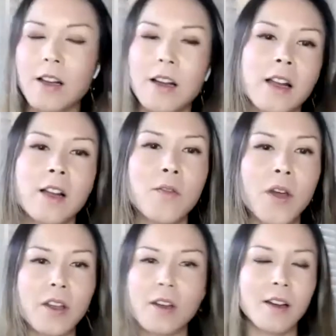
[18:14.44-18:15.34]
I, to this I, I
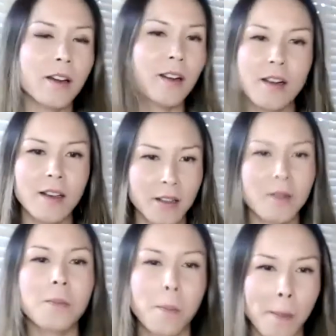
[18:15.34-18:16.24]
day, I've
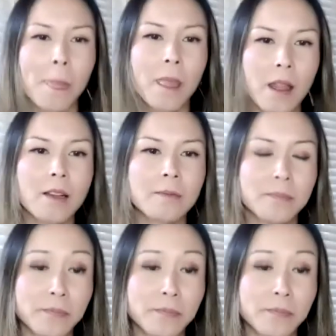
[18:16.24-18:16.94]
I've never worked with a